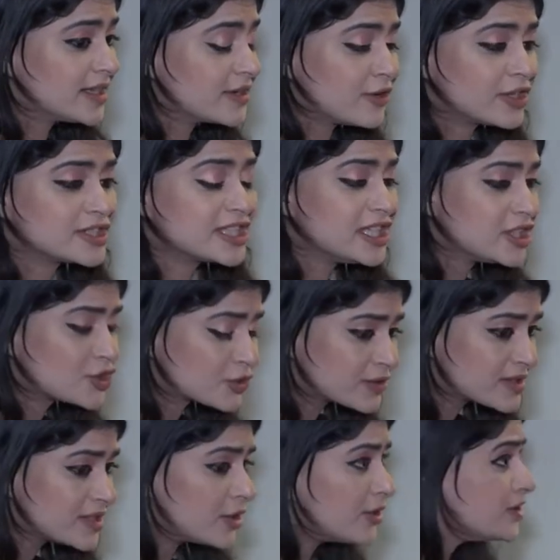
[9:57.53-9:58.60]
There are
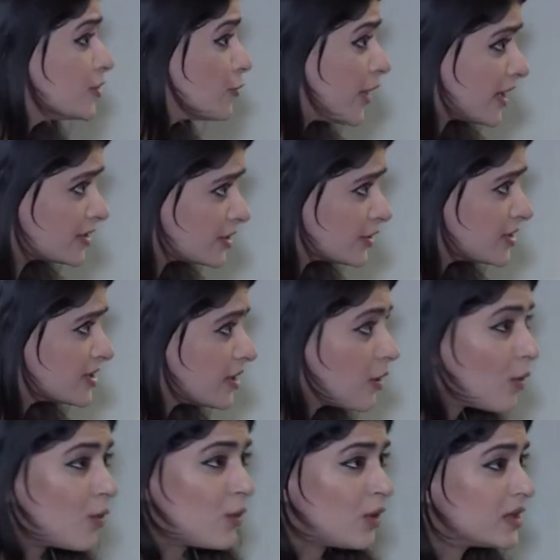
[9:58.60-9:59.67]
teachers, there are directors, they're
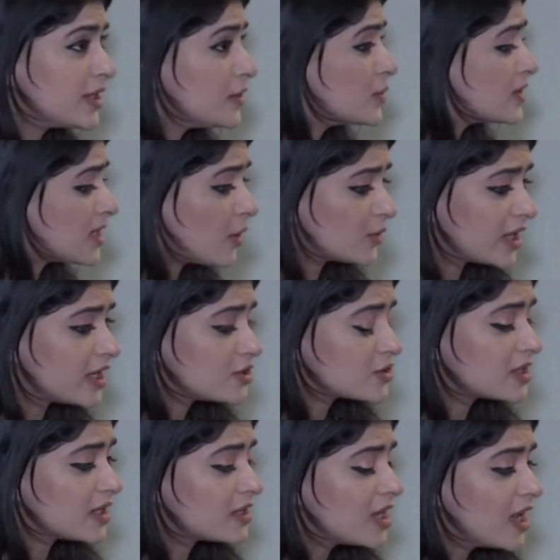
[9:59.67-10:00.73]
all, you know, South
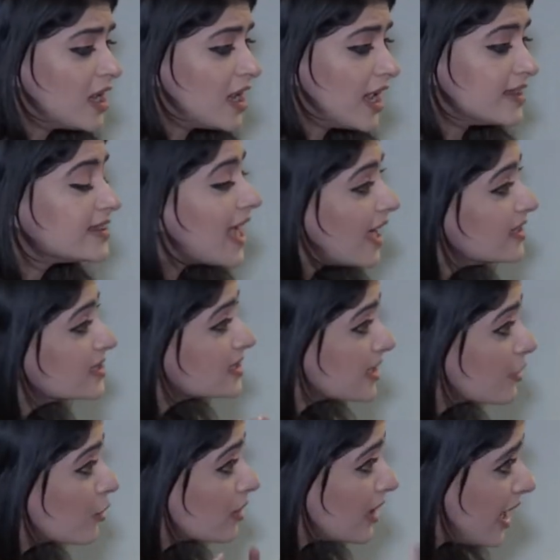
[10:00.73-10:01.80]
Asian, and that is
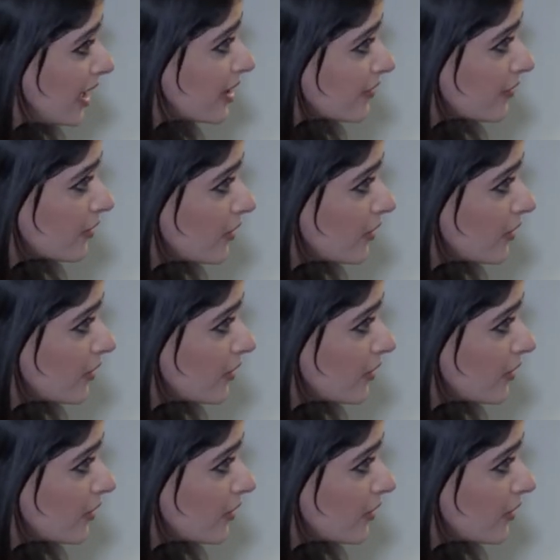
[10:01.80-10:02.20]
their life.